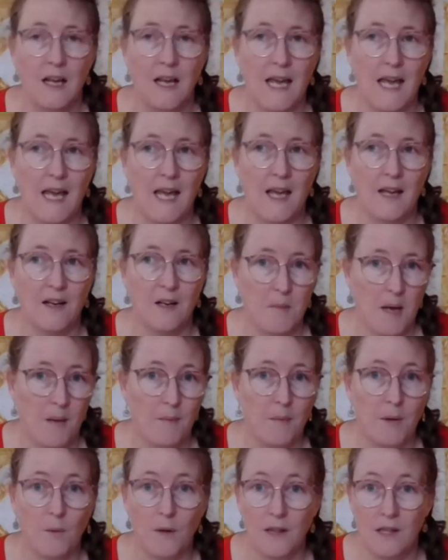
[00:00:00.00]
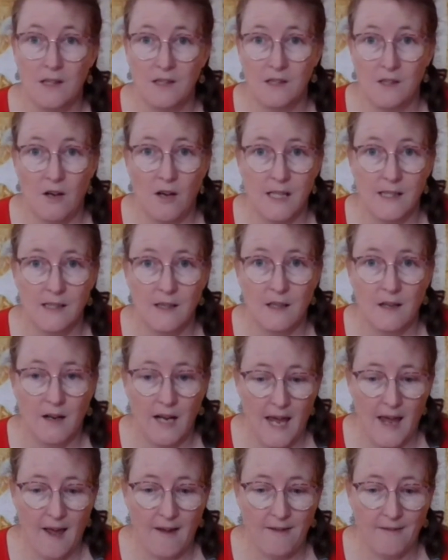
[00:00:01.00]
and I'm happy with the size that I
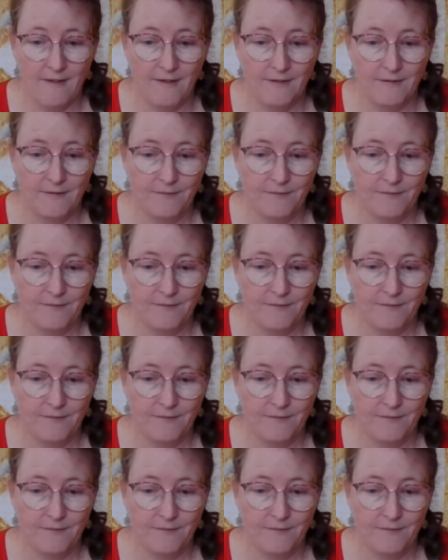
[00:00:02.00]
have.